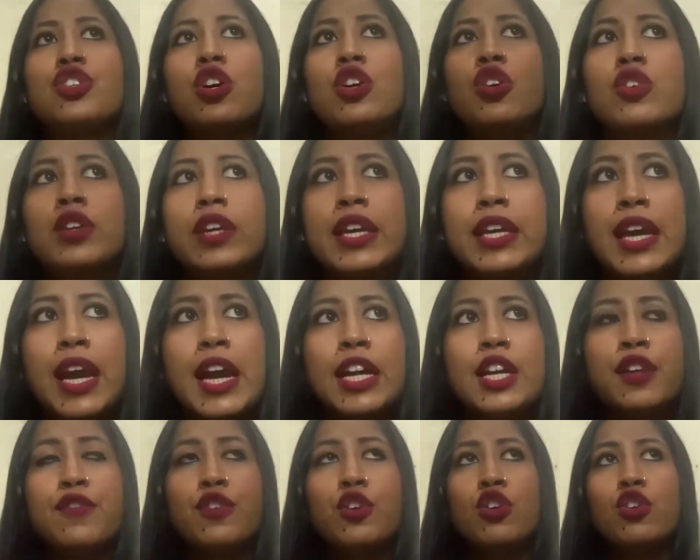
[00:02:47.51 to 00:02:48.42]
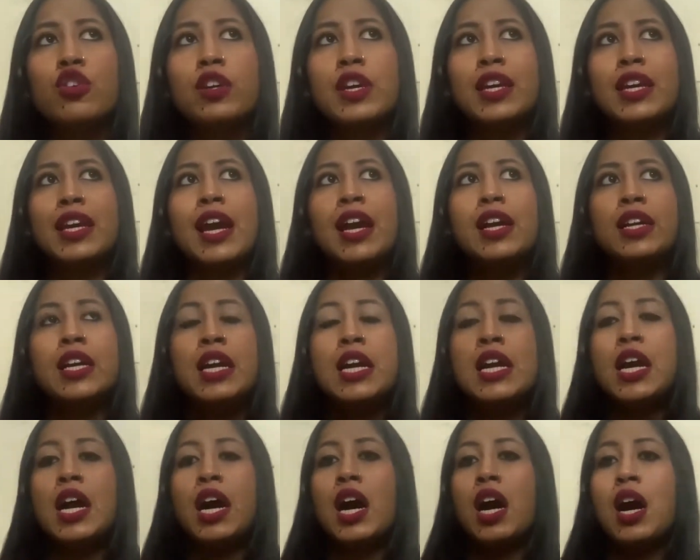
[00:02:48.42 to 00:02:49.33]
you're looking at if you're looking at
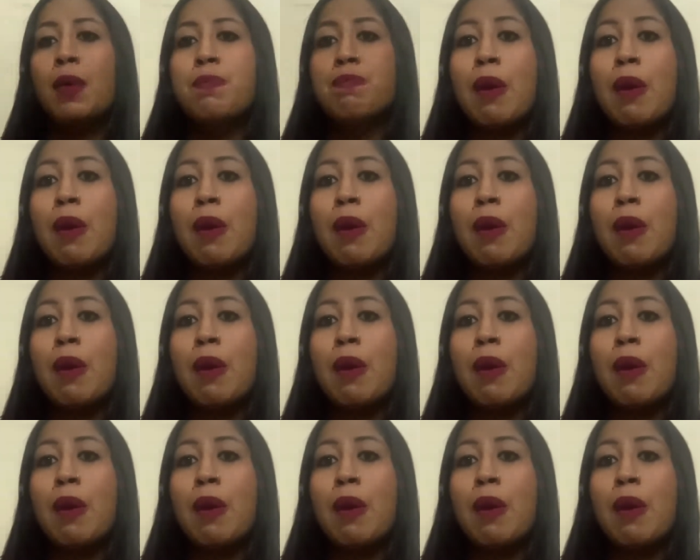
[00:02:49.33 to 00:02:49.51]
uh,